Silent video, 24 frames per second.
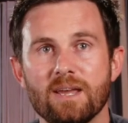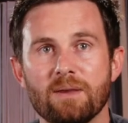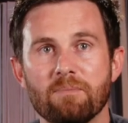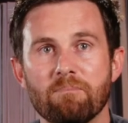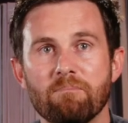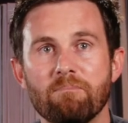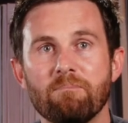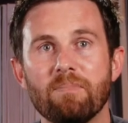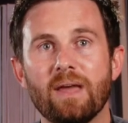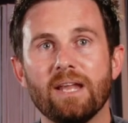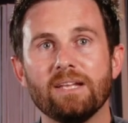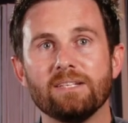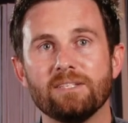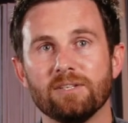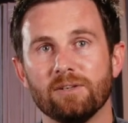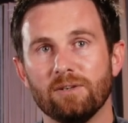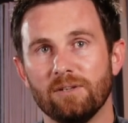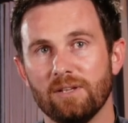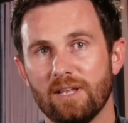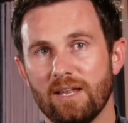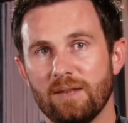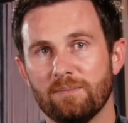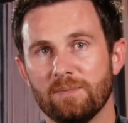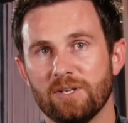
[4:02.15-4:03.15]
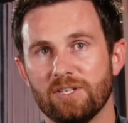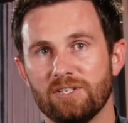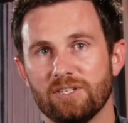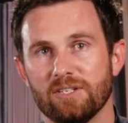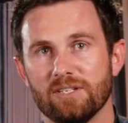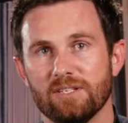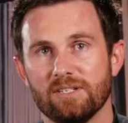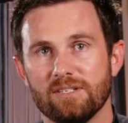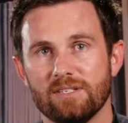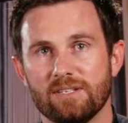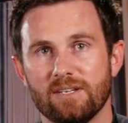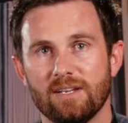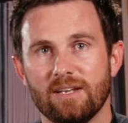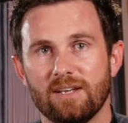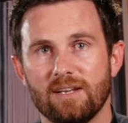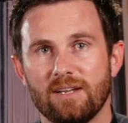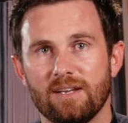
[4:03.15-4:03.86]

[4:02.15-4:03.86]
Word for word: mental images,